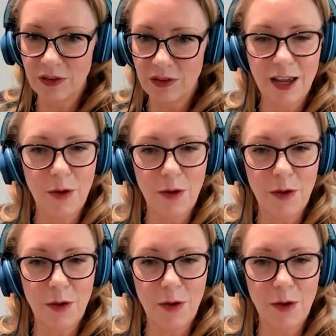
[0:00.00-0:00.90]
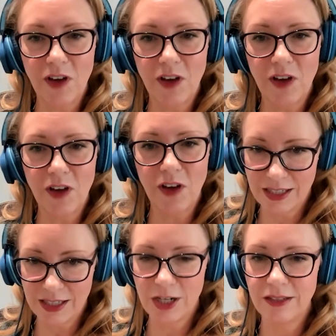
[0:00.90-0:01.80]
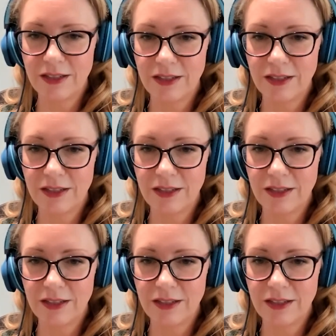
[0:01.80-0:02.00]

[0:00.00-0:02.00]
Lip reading: It can't be the final decision.